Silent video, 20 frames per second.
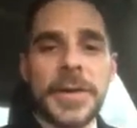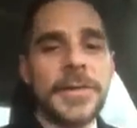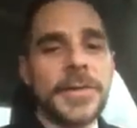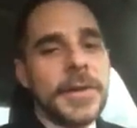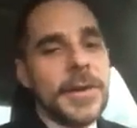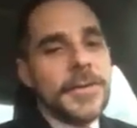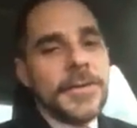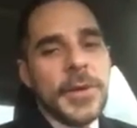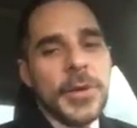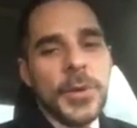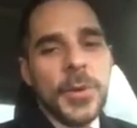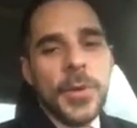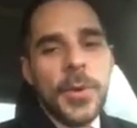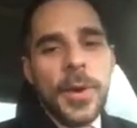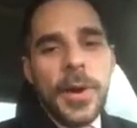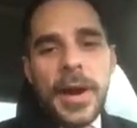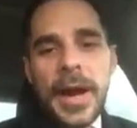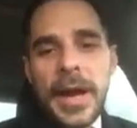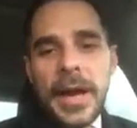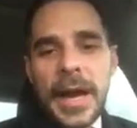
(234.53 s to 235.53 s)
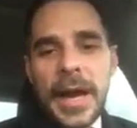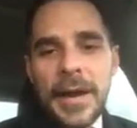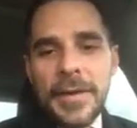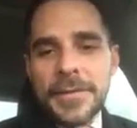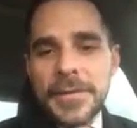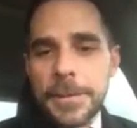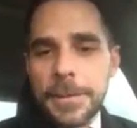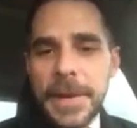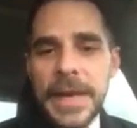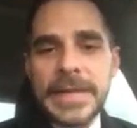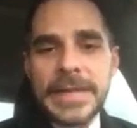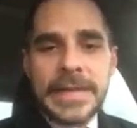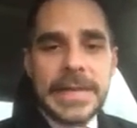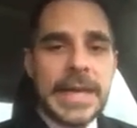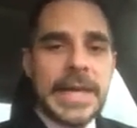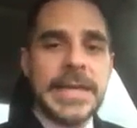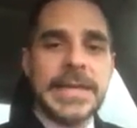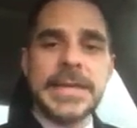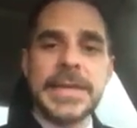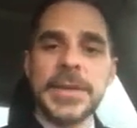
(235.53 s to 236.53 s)
Even if you have the best
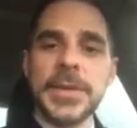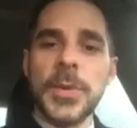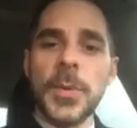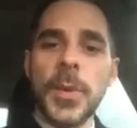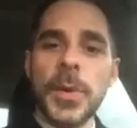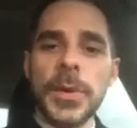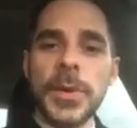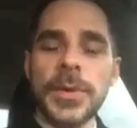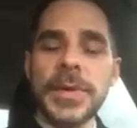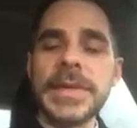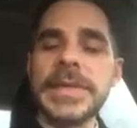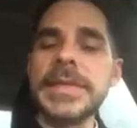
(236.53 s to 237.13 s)
taste in the world,